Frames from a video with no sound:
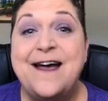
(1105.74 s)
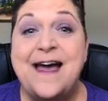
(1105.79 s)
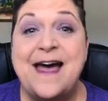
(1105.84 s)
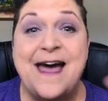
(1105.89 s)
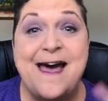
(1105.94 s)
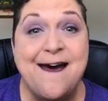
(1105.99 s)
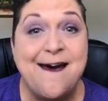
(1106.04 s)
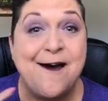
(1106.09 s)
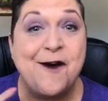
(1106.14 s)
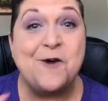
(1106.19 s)

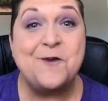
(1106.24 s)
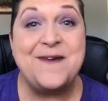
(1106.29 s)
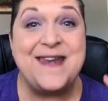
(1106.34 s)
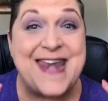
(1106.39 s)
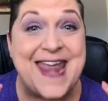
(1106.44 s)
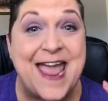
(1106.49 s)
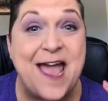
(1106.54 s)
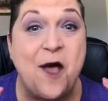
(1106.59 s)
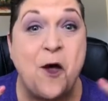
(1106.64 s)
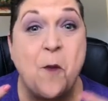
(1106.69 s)
how
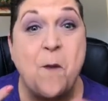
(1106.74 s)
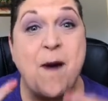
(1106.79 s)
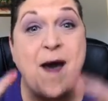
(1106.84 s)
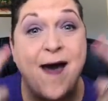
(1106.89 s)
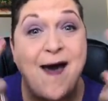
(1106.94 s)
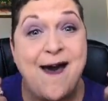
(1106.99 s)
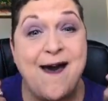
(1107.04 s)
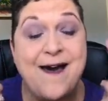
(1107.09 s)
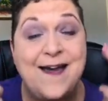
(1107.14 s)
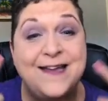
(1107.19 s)
now
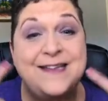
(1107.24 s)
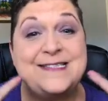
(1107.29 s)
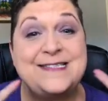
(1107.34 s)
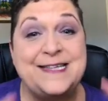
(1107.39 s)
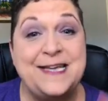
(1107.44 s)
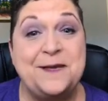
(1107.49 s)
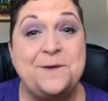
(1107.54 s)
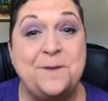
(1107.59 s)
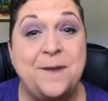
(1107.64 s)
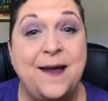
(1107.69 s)
my
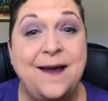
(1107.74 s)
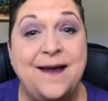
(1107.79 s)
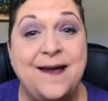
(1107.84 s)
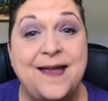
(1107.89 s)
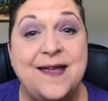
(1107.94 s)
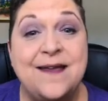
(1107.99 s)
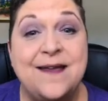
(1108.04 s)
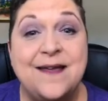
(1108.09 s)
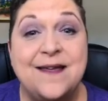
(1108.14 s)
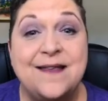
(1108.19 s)
eyes and
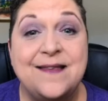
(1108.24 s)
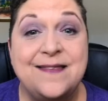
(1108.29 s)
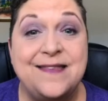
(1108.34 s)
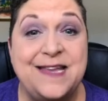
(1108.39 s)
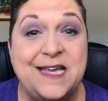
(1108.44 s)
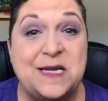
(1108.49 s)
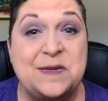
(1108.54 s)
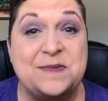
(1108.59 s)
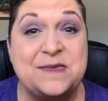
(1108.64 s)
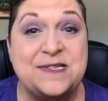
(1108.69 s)
my
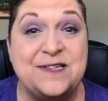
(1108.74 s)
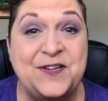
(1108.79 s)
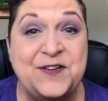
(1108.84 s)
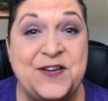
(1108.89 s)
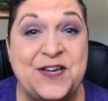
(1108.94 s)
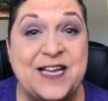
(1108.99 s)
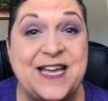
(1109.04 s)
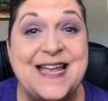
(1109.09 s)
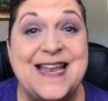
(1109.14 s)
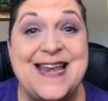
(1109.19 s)
lips
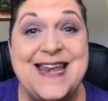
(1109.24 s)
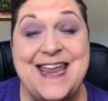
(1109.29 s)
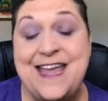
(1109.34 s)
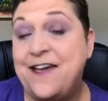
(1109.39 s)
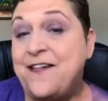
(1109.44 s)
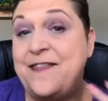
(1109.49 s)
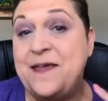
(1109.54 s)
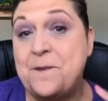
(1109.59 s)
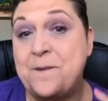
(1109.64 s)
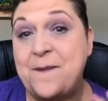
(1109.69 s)
look
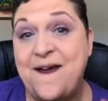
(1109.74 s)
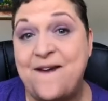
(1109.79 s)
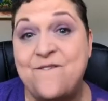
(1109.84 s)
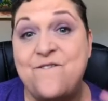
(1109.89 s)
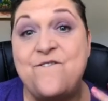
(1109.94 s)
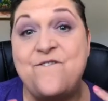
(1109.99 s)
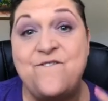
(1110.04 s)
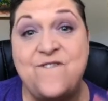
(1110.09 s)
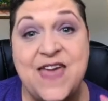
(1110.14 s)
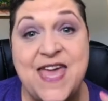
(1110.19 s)
now that my
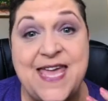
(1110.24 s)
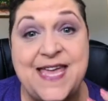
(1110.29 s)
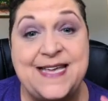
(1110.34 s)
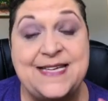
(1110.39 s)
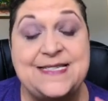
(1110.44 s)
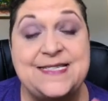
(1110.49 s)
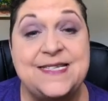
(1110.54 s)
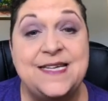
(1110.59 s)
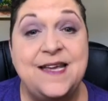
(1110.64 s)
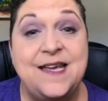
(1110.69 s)

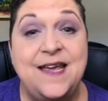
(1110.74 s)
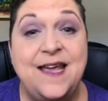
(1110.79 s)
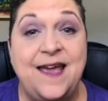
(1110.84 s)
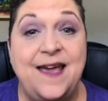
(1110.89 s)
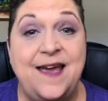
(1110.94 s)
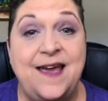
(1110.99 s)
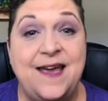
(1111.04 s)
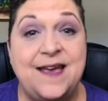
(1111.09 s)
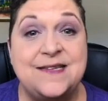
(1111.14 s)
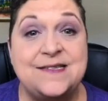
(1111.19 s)
face
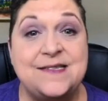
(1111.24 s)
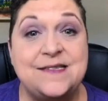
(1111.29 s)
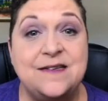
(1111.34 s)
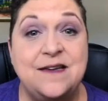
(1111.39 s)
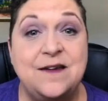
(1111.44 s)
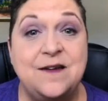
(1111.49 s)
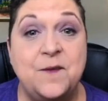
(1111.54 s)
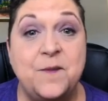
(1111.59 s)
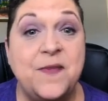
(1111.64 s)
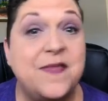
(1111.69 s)
has
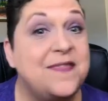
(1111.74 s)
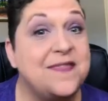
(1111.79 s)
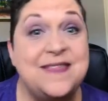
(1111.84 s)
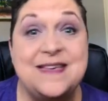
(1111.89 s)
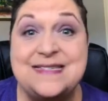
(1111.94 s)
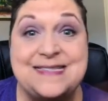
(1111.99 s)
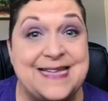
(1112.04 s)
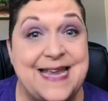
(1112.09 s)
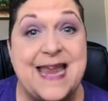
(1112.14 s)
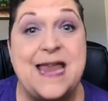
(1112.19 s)
um,
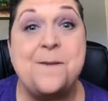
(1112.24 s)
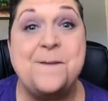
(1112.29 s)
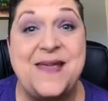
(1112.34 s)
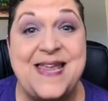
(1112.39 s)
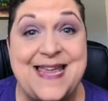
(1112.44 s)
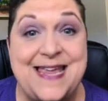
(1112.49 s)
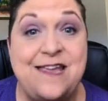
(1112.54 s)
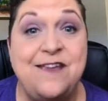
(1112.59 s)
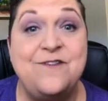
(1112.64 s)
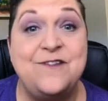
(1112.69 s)
the same
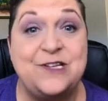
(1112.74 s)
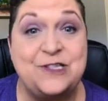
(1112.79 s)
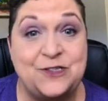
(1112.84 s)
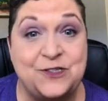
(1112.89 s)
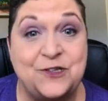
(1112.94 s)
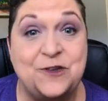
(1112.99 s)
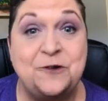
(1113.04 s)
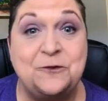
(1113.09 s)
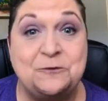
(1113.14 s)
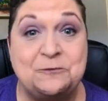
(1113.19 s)
even
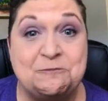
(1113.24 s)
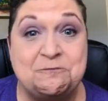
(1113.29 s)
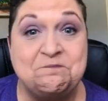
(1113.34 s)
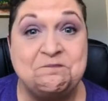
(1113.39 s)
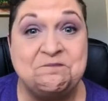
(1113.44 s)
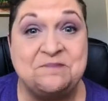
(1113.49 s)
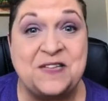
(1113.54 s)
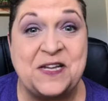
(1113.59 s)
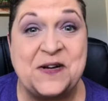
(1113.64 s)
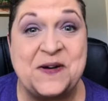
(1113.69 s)
tone,
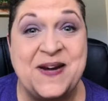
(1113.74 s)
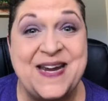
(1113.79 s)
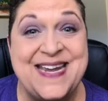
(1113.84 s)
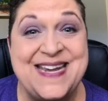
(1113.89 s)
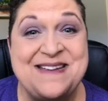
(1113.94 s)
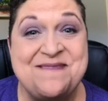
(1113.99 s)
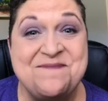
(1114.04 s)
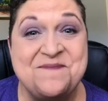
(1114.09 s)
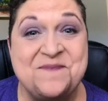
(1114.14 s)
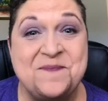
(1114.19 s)
all
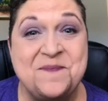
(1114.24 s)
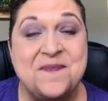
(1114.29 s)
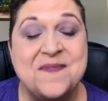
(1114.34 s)
right?